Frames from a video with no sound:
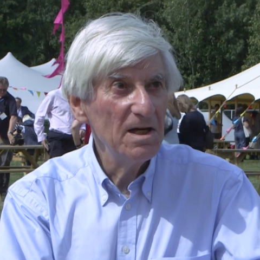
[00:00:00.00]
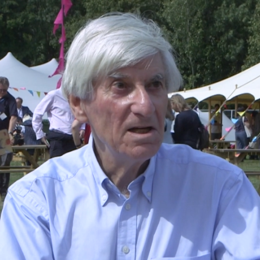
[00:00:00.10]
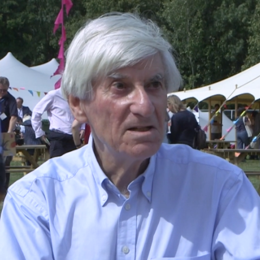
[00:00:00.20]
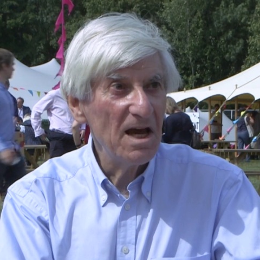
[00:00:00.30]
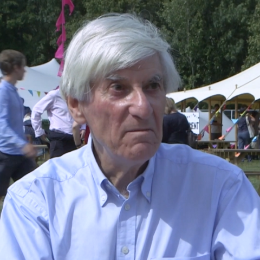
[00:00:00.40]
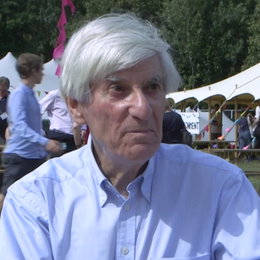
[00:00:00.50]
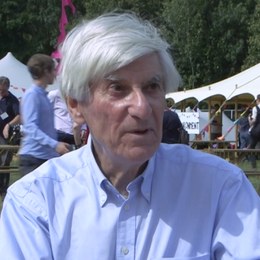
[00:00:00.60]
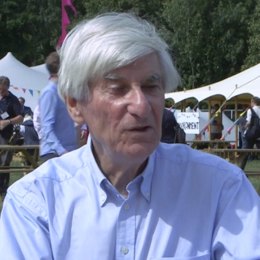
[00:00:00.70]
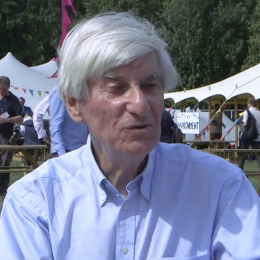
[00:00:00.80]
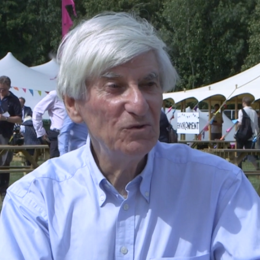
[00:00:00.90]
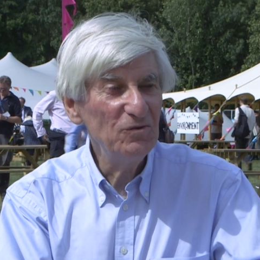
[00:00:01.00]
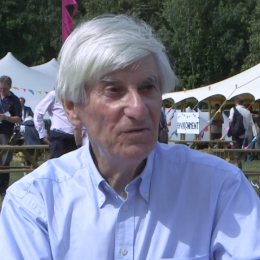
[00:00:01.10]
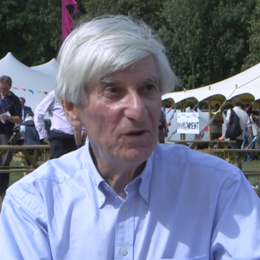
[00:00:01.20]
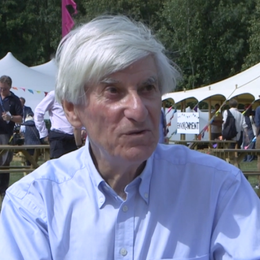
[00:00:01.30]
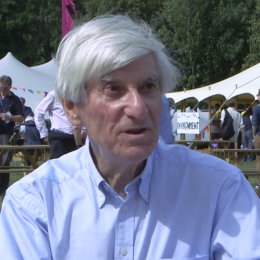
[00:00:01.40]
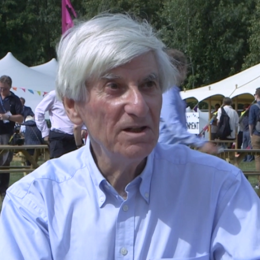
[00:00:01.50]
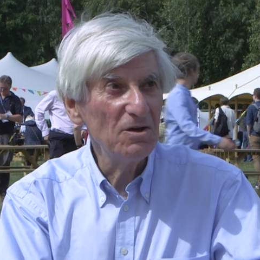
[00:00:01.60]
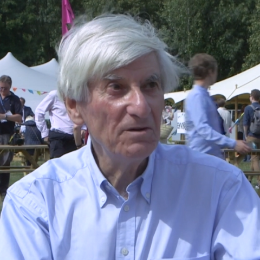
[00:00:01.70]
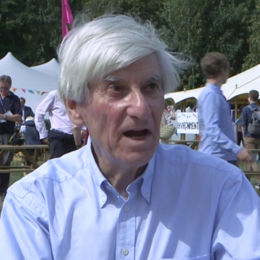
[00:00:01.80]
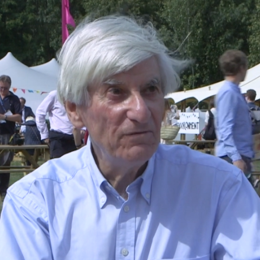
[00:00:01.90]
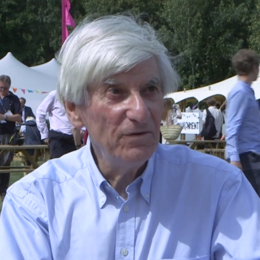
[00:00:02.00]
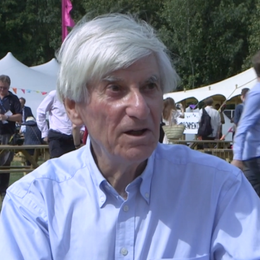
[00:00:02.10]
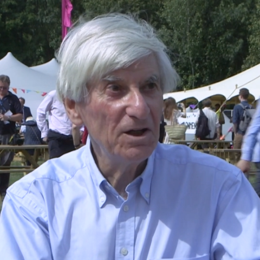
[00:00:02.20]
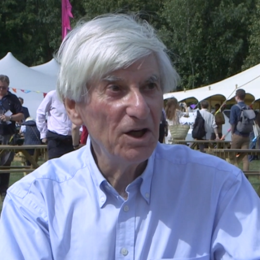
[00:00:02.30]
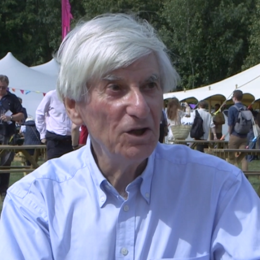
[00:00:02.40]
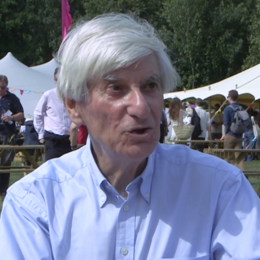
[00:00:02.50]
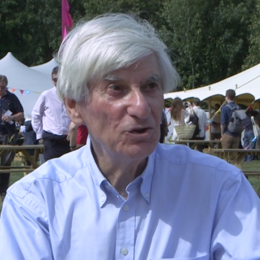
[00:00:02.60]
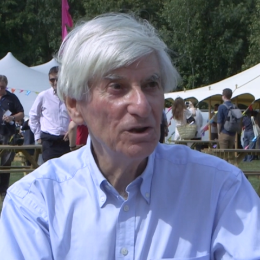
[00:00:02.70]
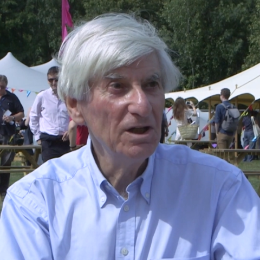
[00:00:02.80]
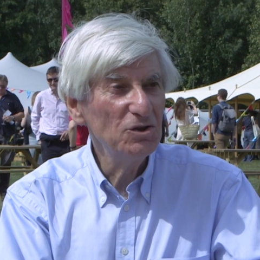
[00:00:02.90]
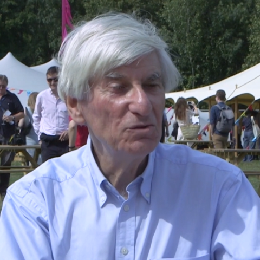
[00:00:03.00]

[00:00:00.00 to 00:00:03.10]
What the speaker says: It's MPs who voted on every occasion